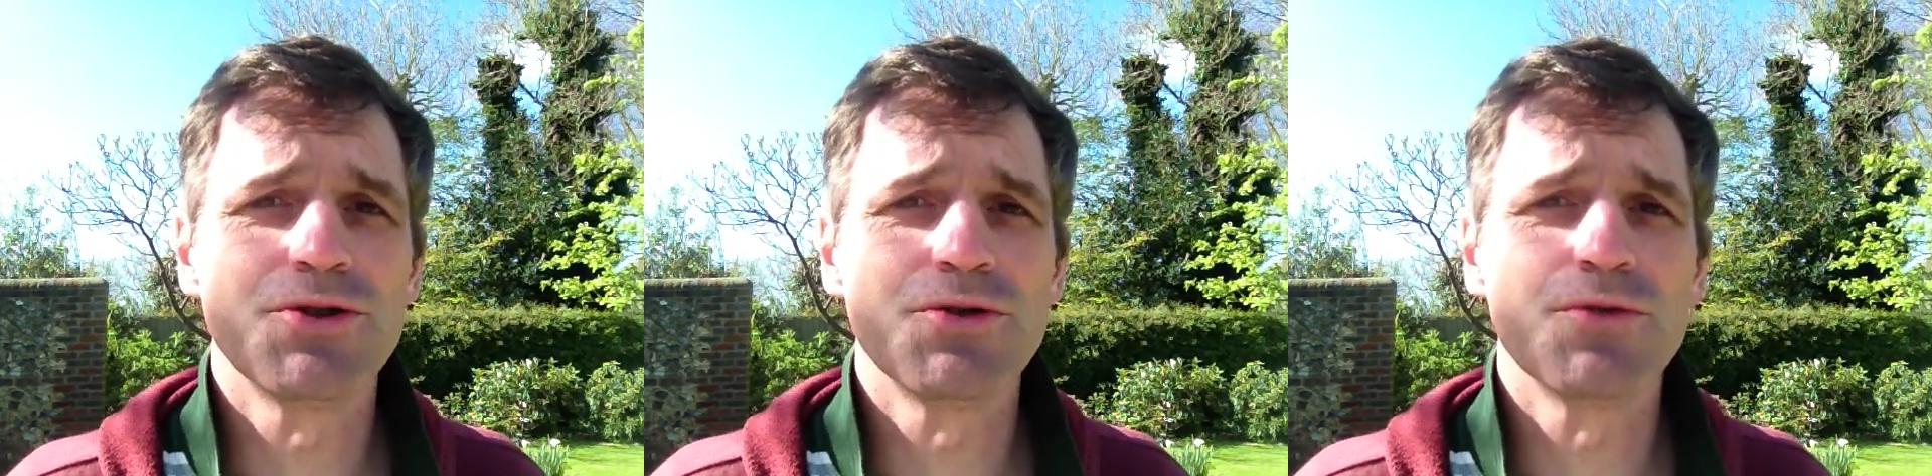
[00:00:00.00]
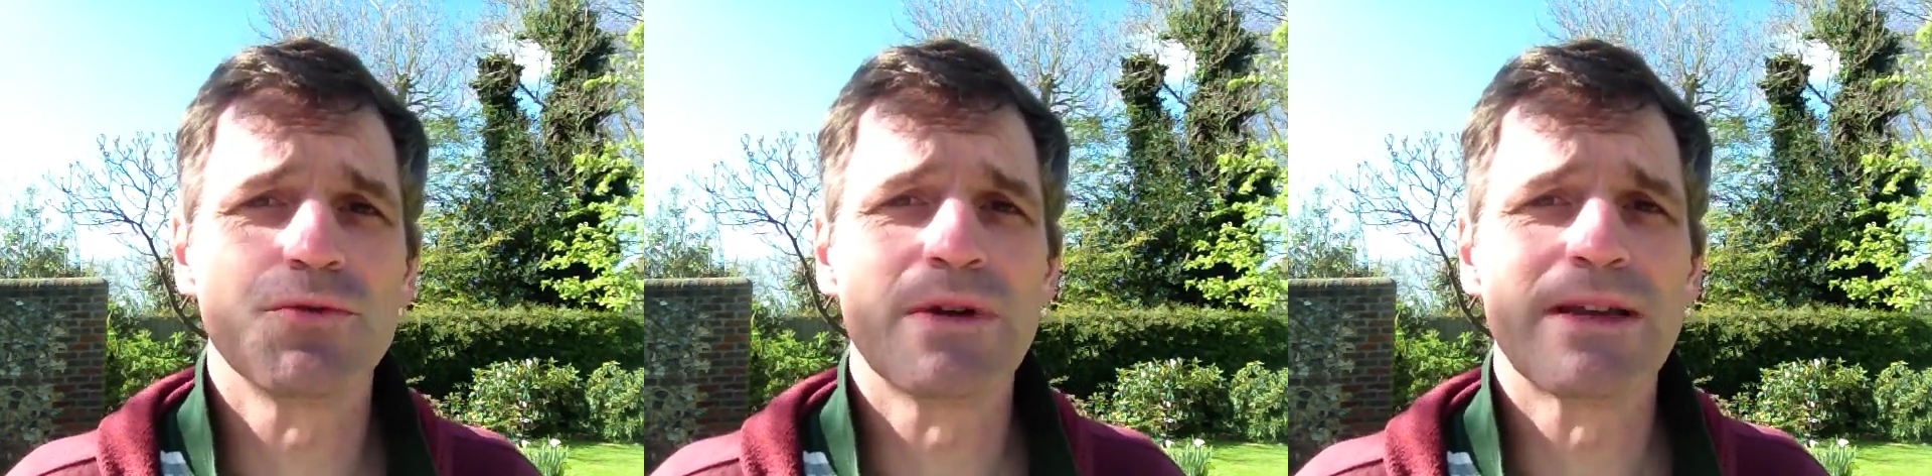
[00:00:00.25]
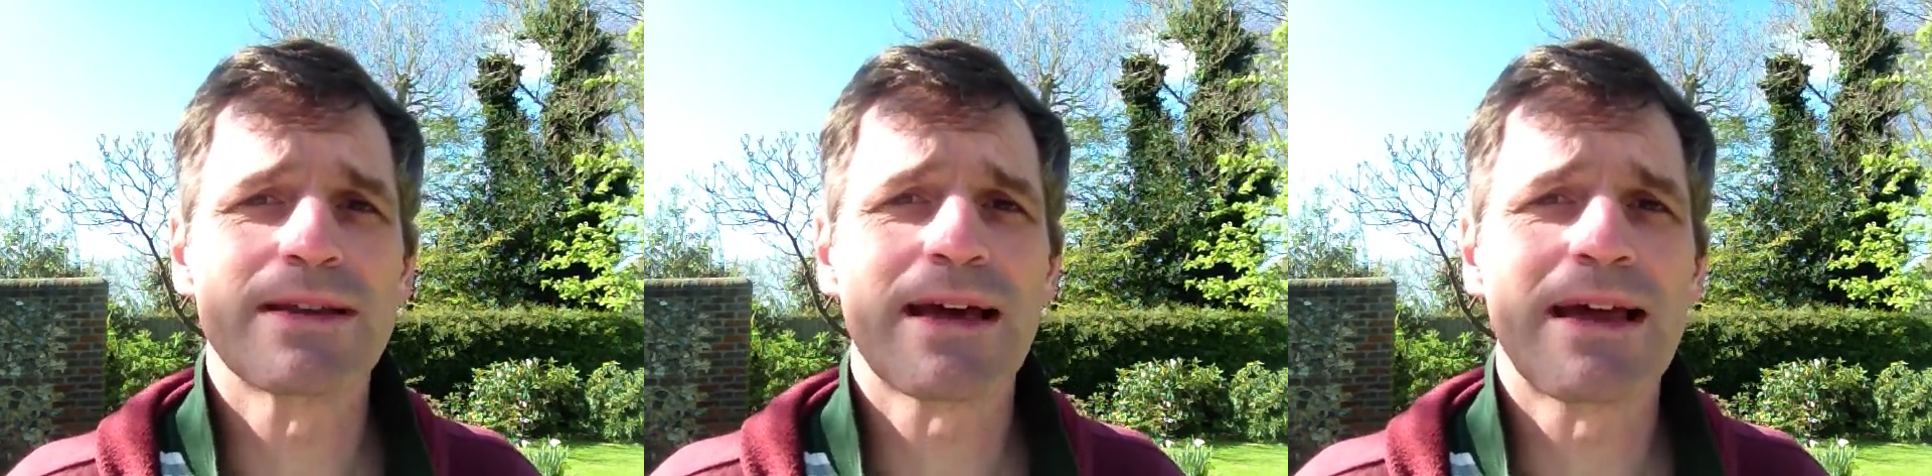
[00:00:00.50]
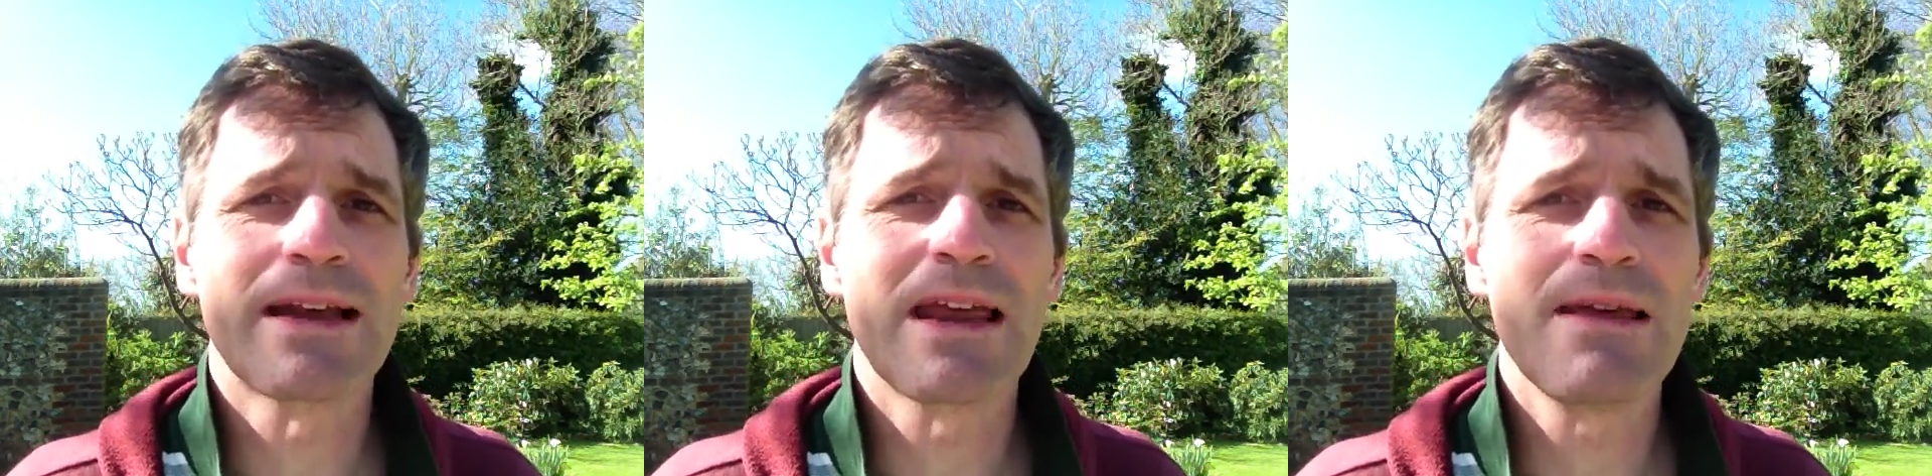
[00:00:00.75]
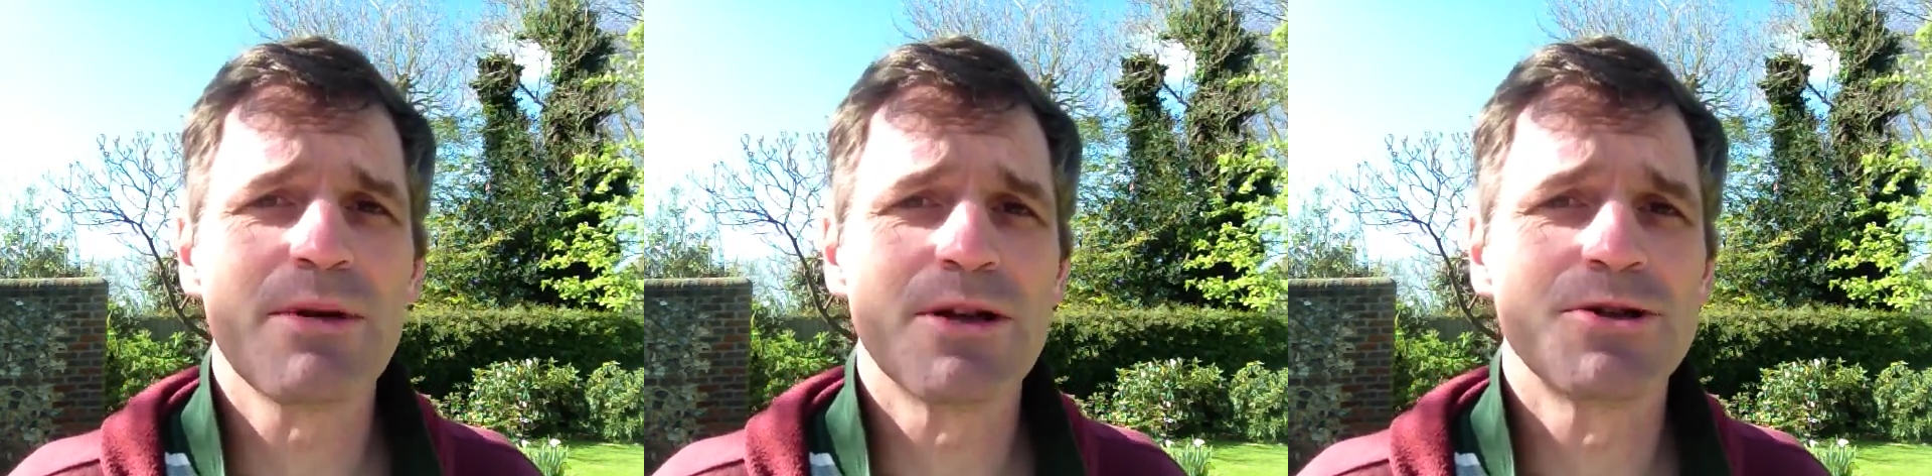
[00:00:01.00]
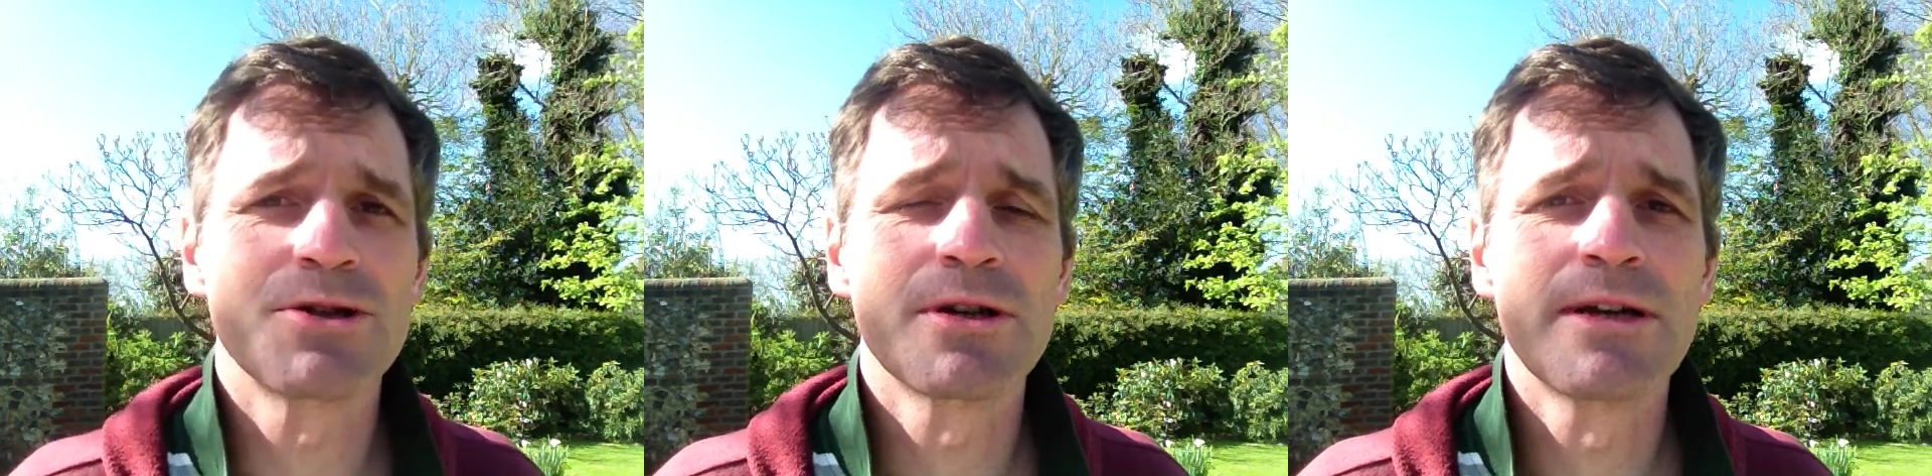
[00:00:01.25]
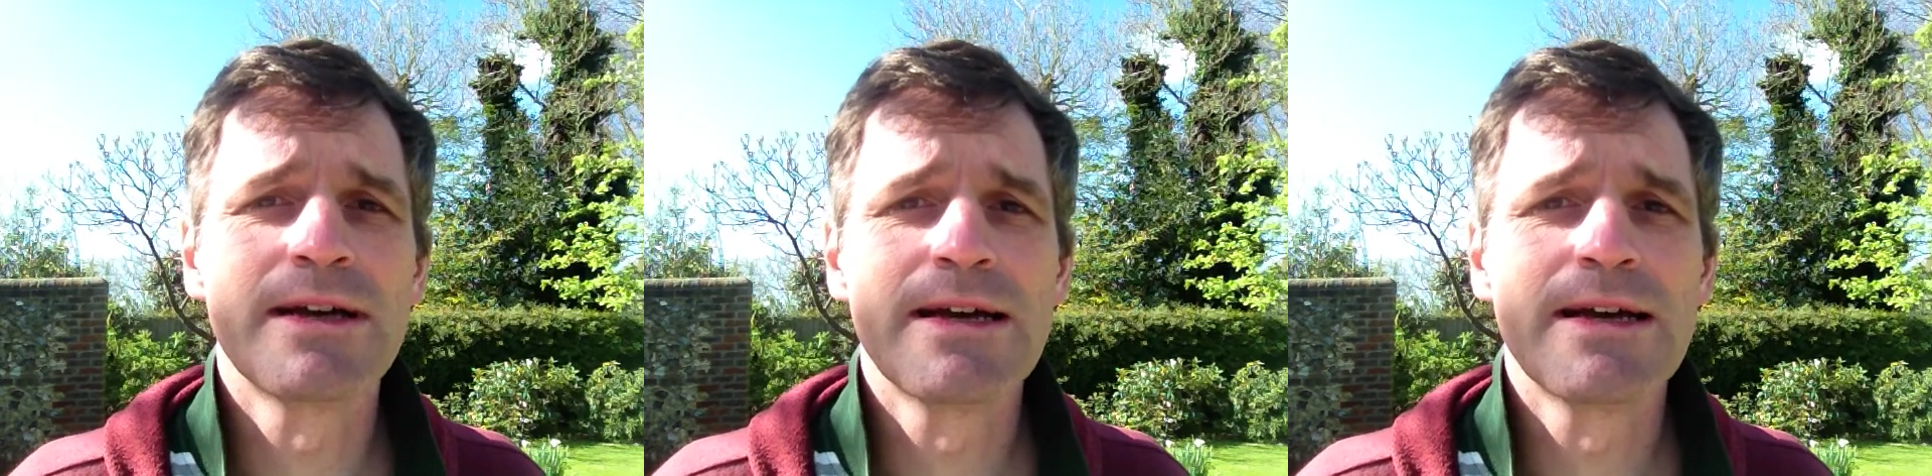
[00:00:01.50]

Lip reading: you with an image